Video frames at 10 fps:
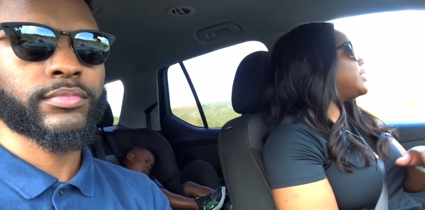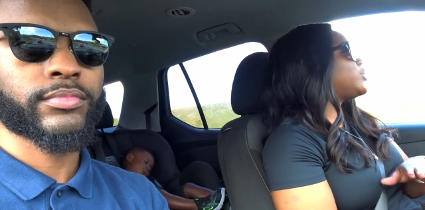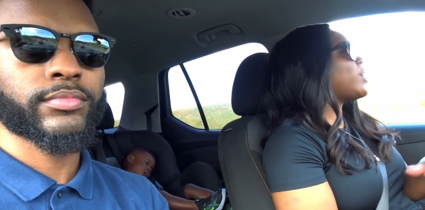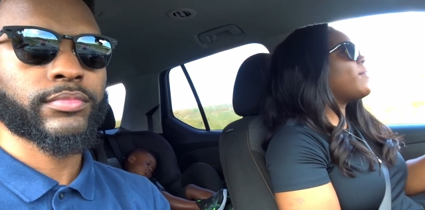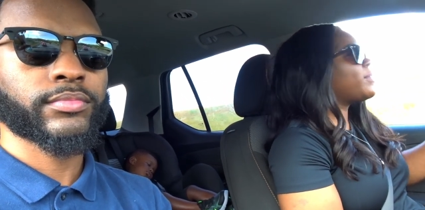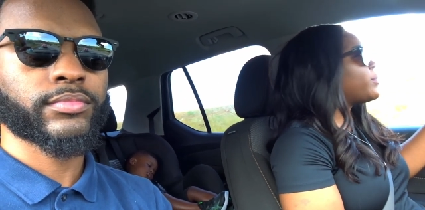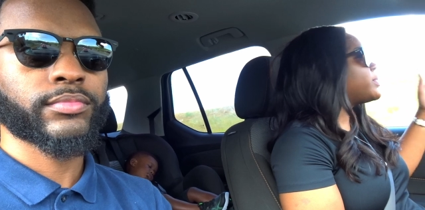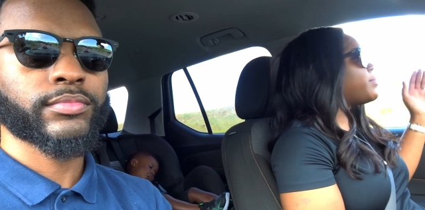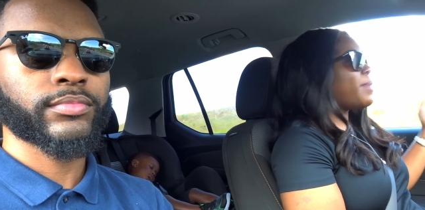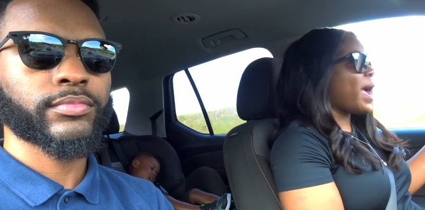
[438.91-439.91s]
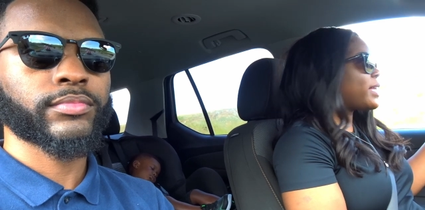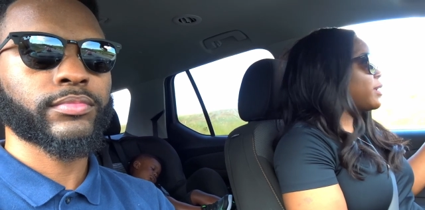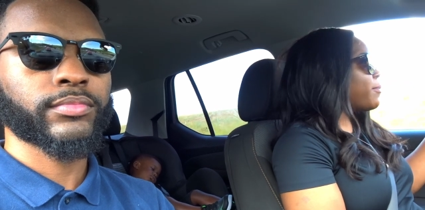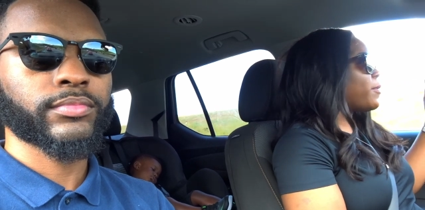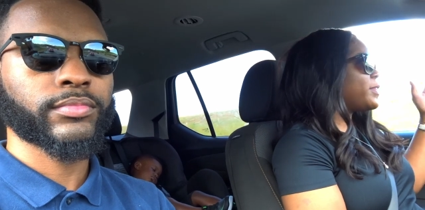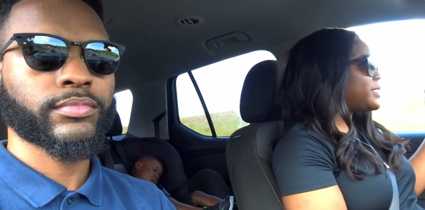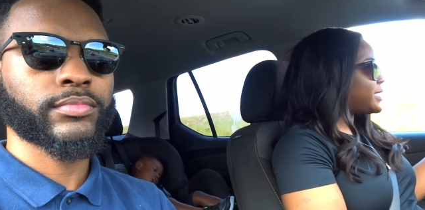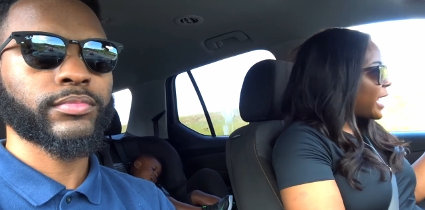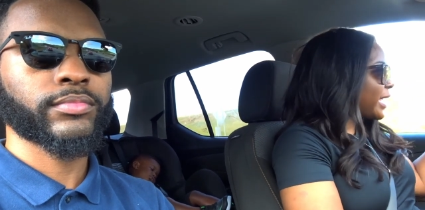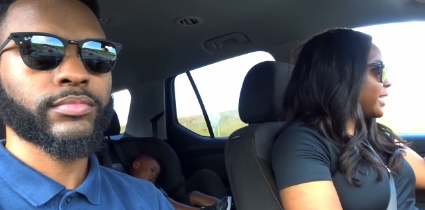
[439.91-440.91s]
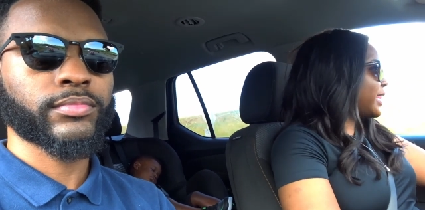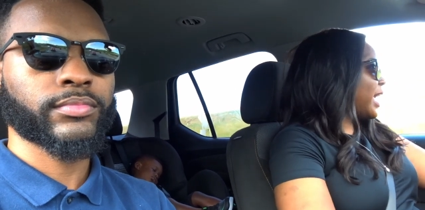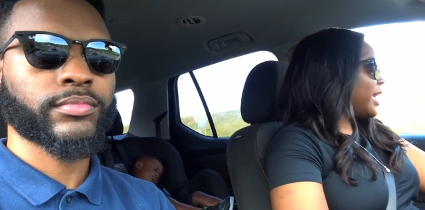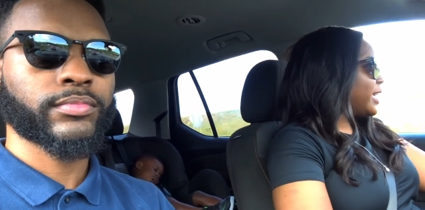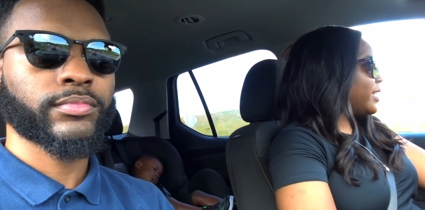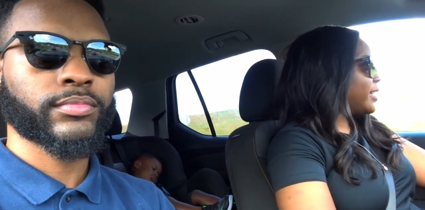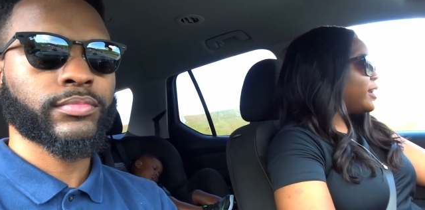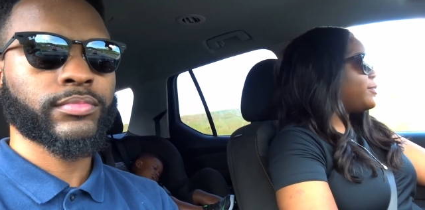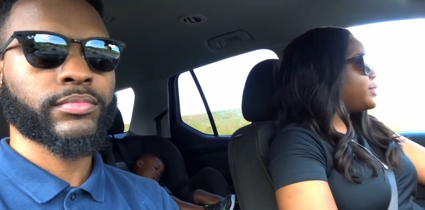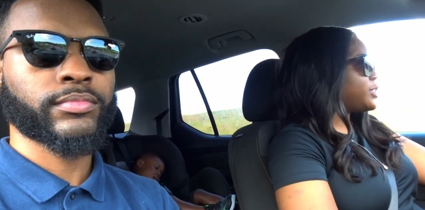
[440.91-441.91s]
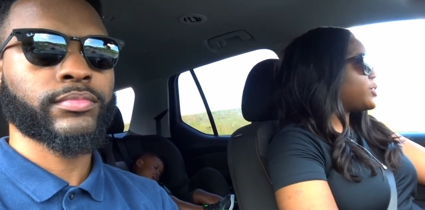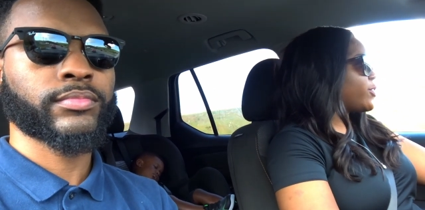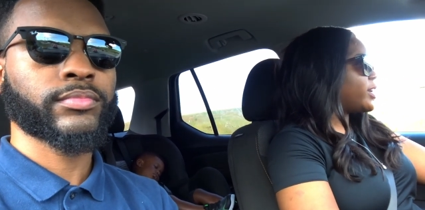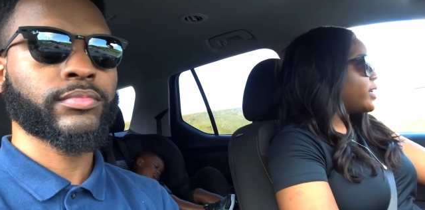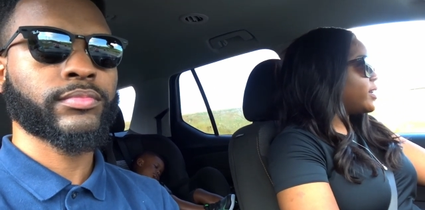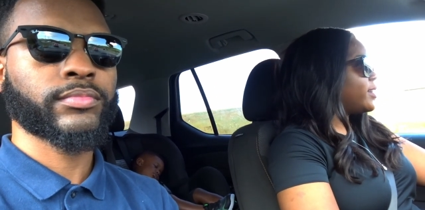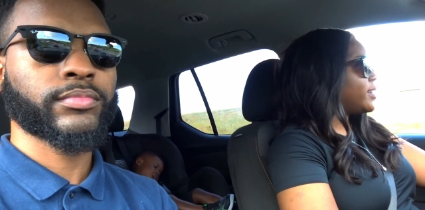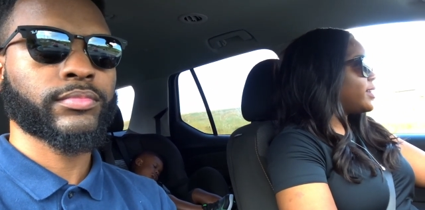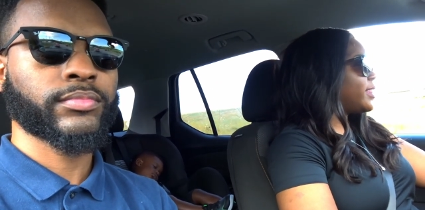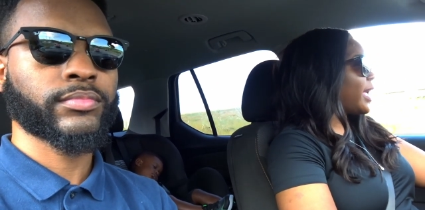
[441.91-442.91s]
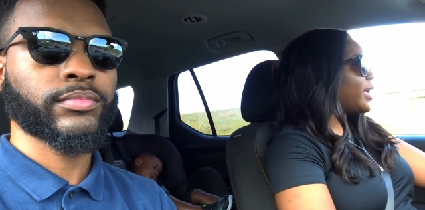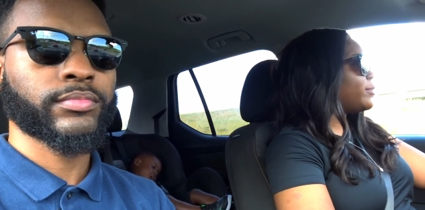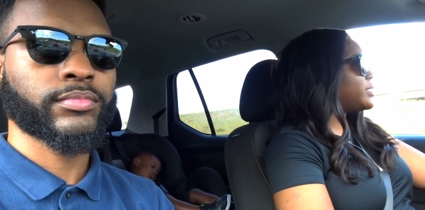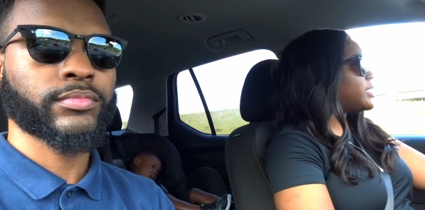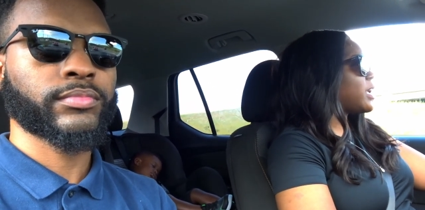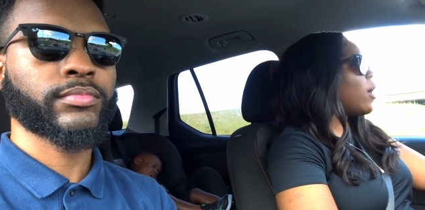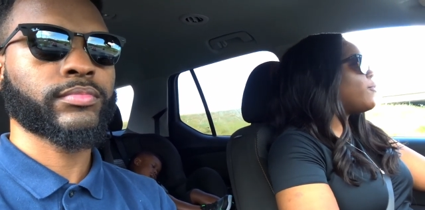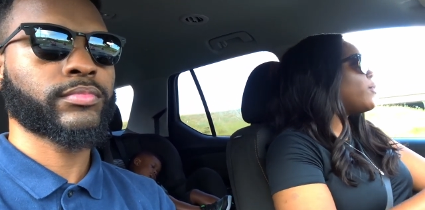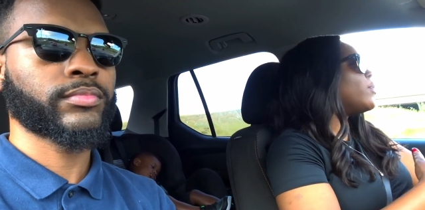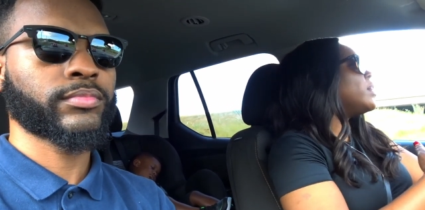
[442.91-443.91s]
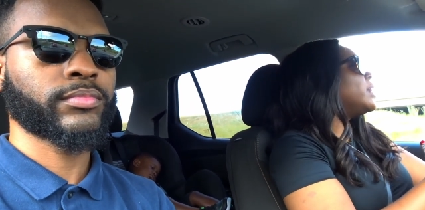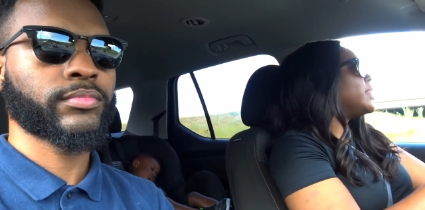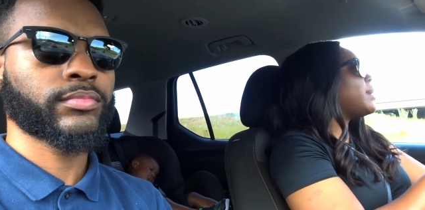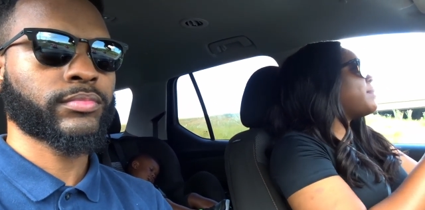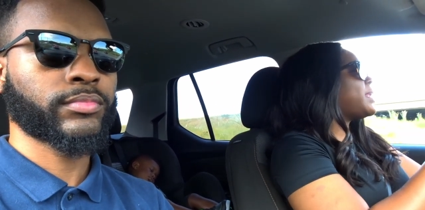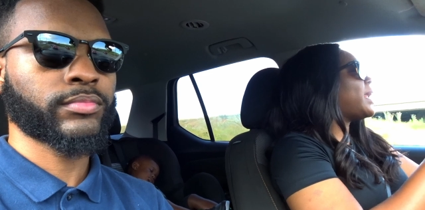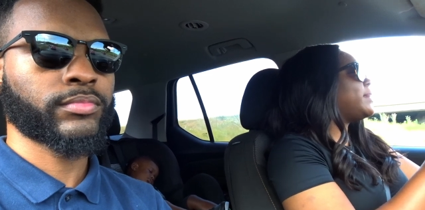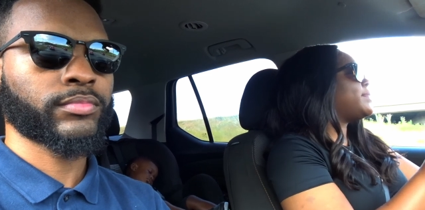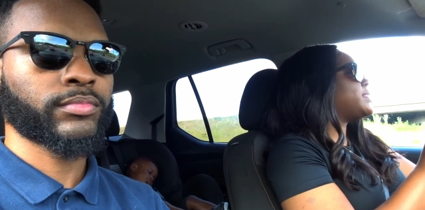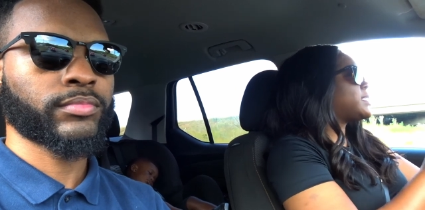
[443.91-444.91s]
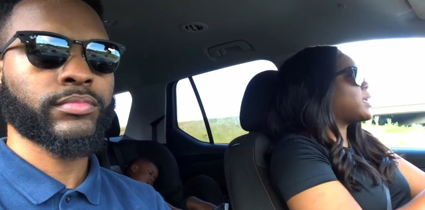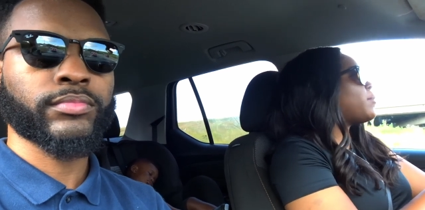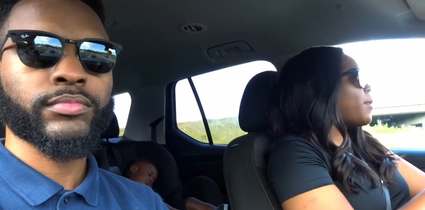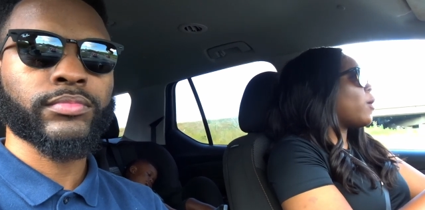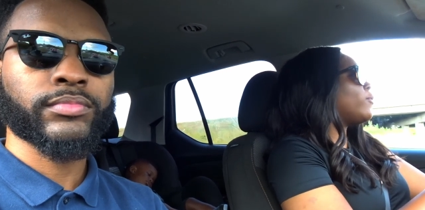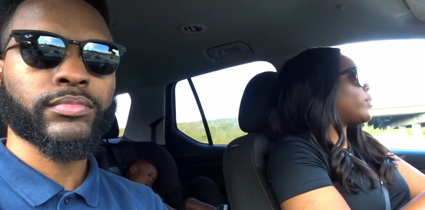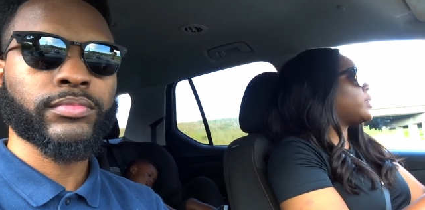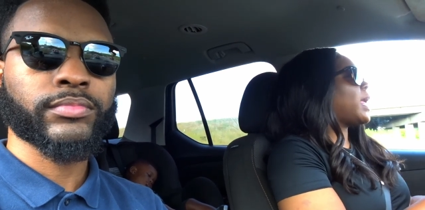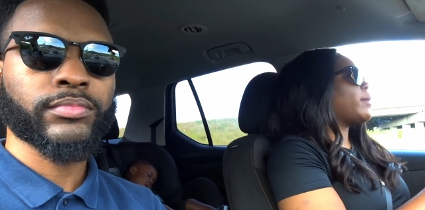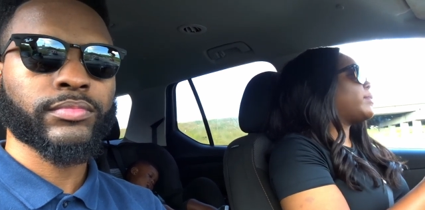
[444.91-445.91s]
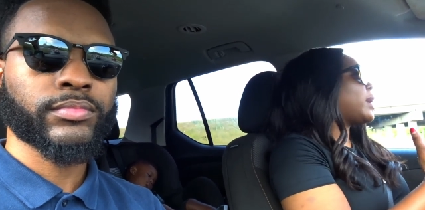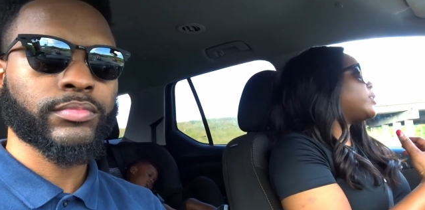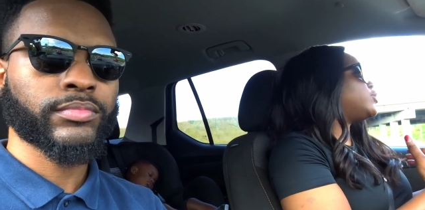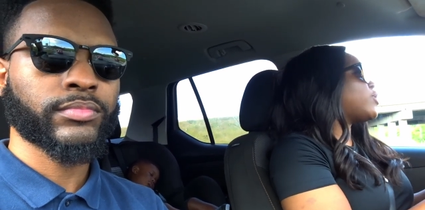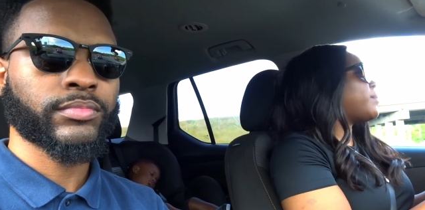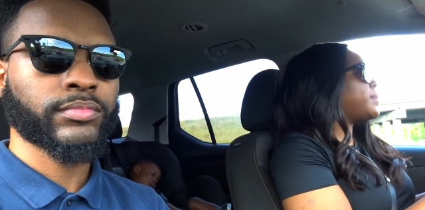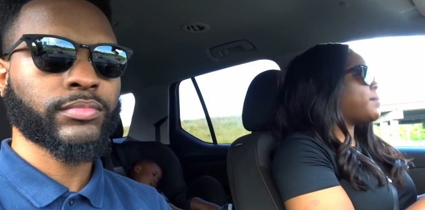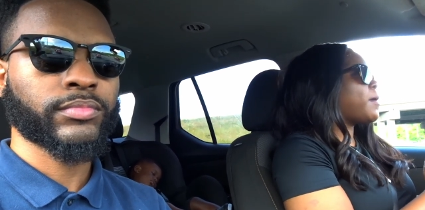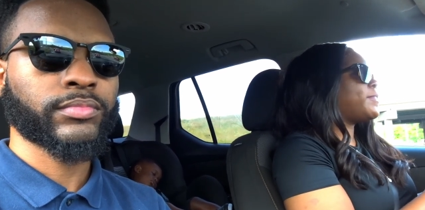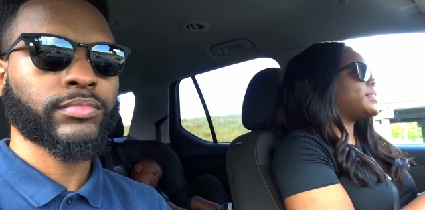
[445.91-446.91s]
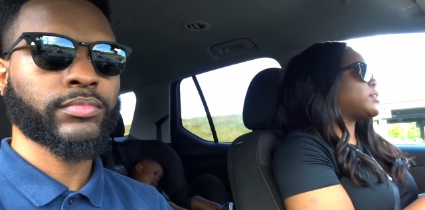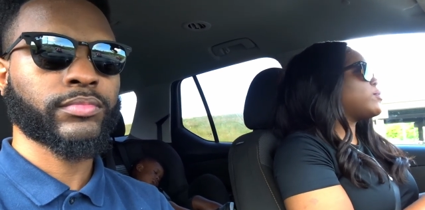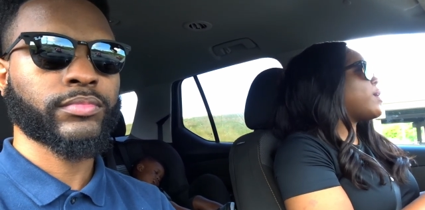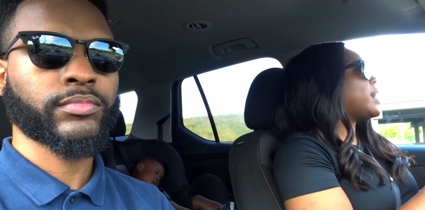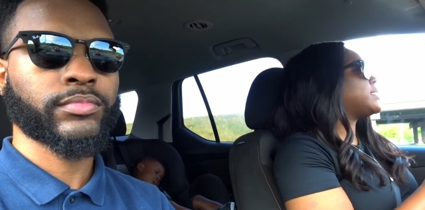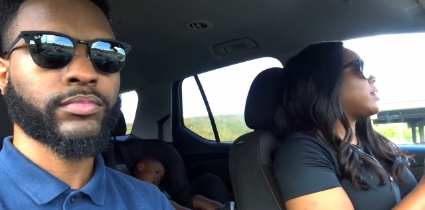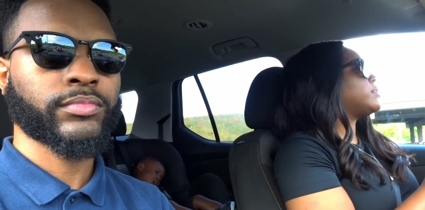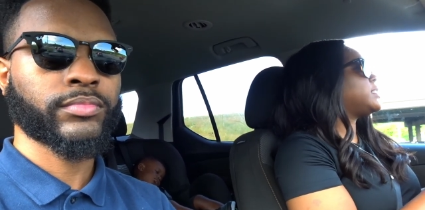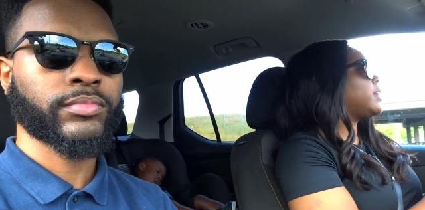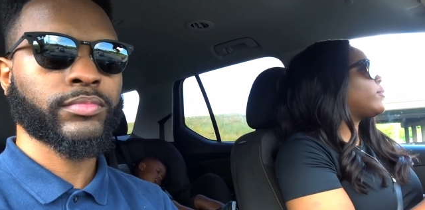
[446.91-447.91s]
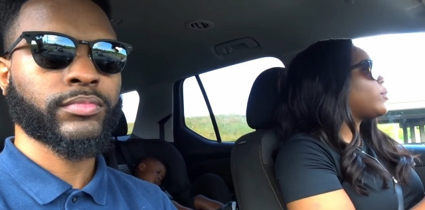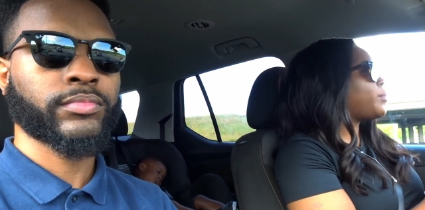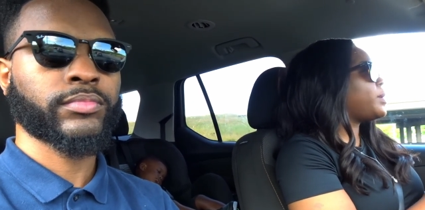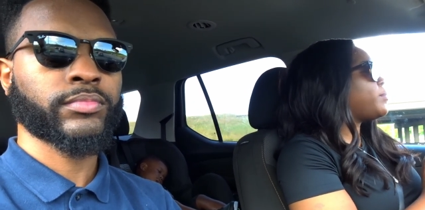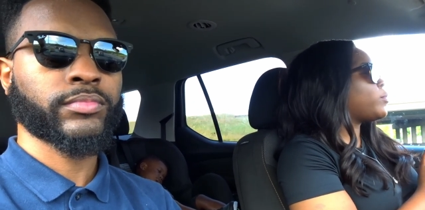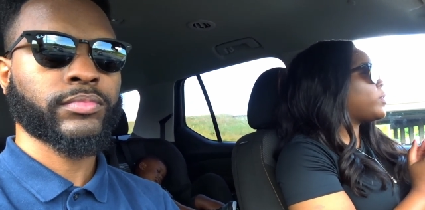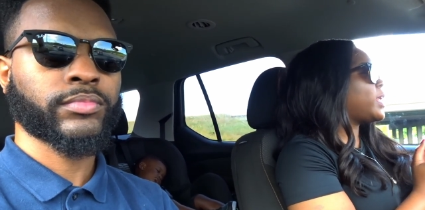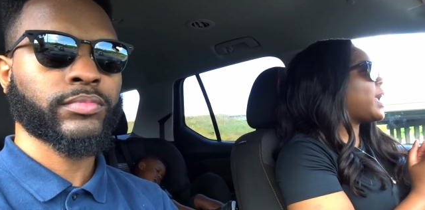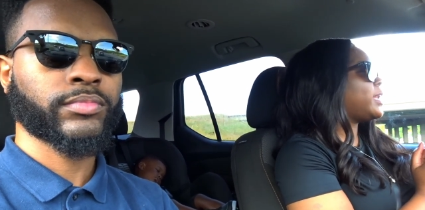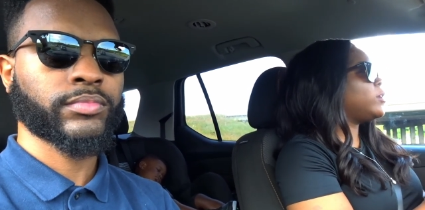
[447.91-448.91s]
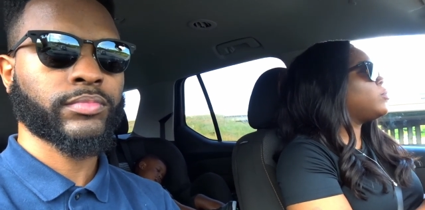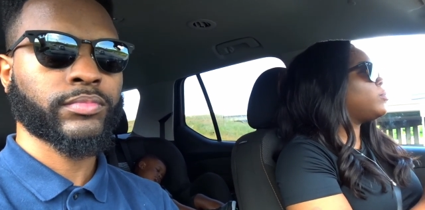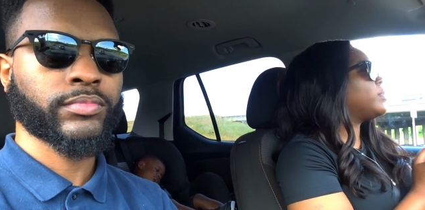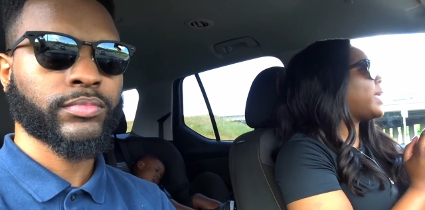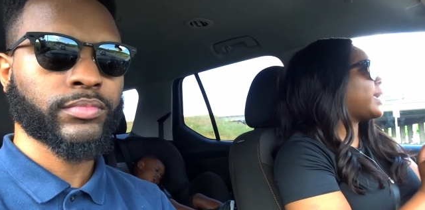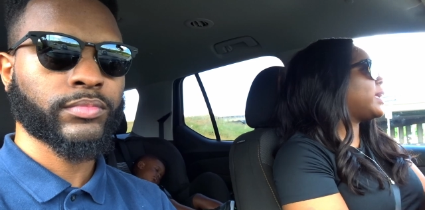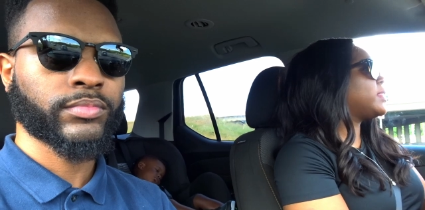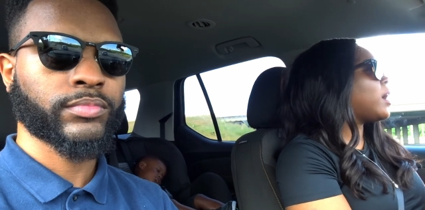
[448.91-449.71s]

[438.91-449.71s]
Speaker 1: traffic was backed up on the second lane of the street. Like it was just awful. Let me not even skip over, like when I dropped them off at school, I saw several people that I knew, like in the